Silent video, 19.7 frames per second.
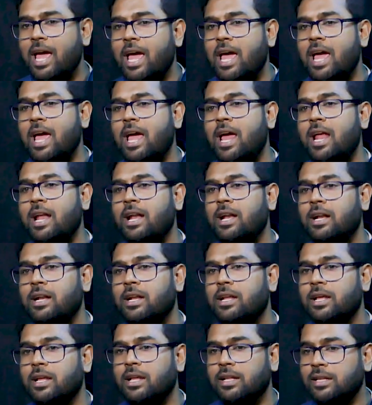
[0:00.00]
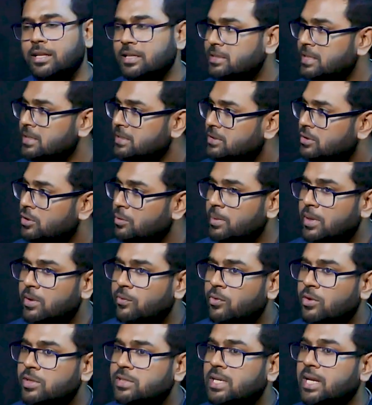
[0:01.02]
And this instrument
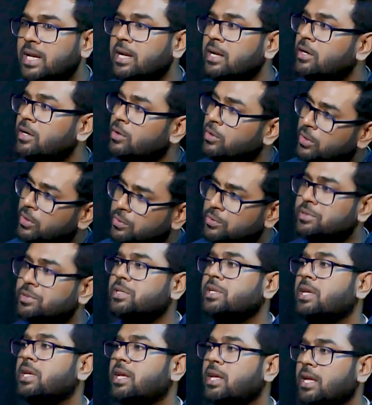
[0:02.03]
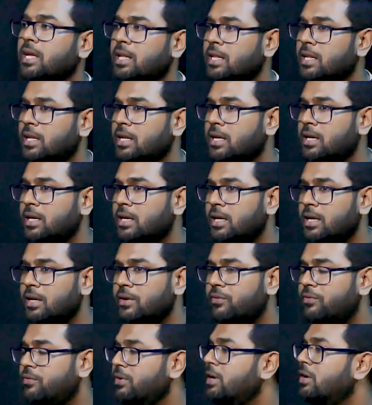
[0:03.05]
was introduced in the
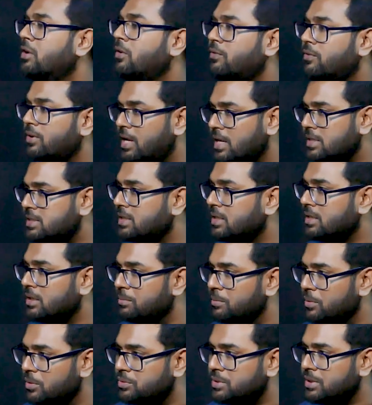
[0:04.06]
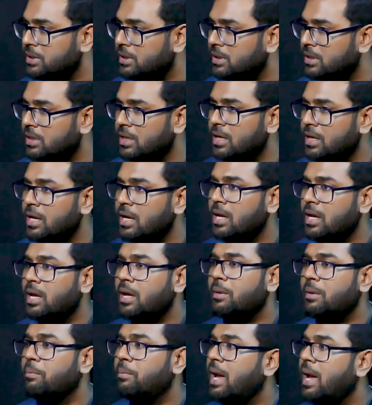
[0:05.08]
field of classical music
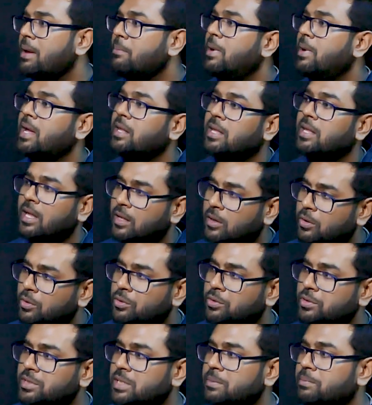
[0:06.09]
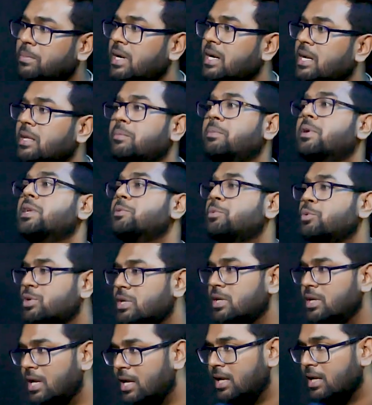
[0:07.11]
by my Dada Guruji, Pandit Brij
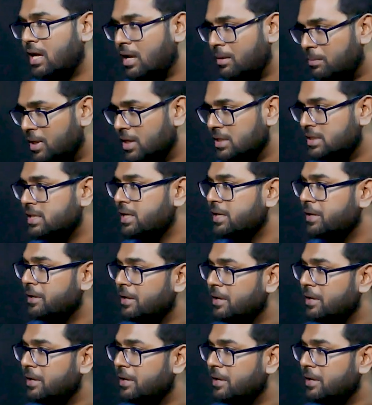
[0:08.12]
Bhushan Lal Kabraji.